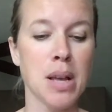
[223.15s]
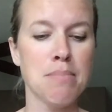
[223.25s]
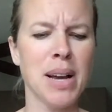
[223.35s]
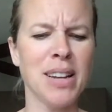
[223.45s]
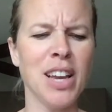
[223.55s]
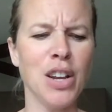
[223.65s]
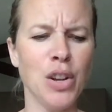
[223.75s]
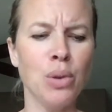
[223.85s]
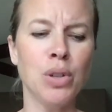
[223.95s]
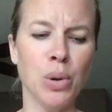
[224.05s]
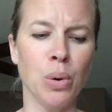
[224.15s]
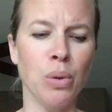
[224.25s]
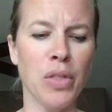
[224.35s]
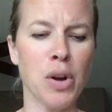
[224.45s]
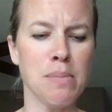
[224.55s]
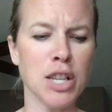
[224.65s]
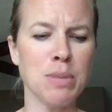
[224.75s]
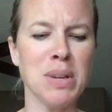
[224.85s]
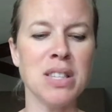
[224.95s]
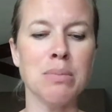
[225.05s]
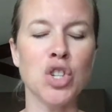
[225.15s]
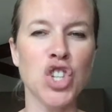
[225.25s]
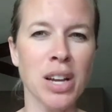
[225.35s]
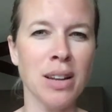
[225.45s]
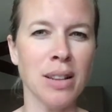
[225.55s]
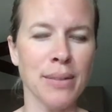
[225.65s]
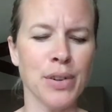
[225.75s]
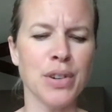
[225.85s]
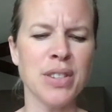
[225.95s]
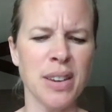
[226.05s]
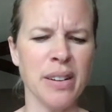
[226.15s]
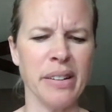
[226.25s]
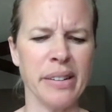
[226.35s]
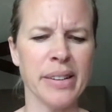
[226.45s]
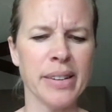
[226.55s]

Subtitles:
But he knew, too, that there must be some chicken livers here.